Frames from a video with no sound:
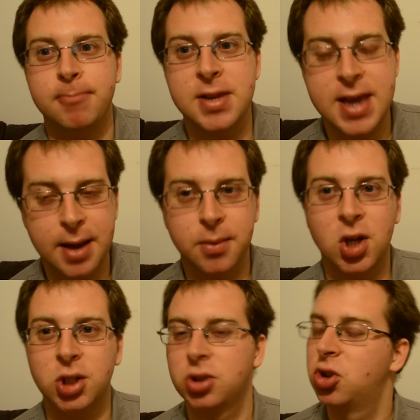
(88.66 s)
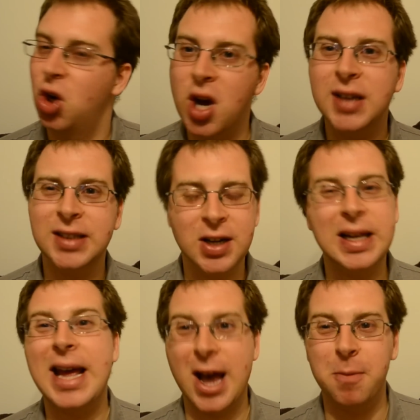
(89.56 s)
Yeah, because drugs are
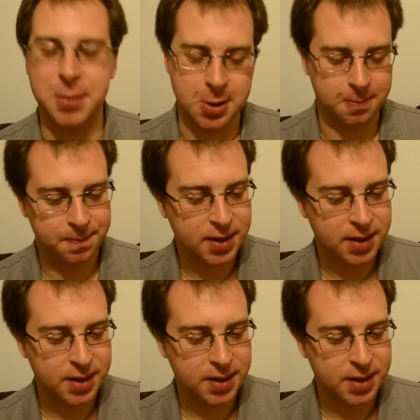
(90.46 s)
gonna help you.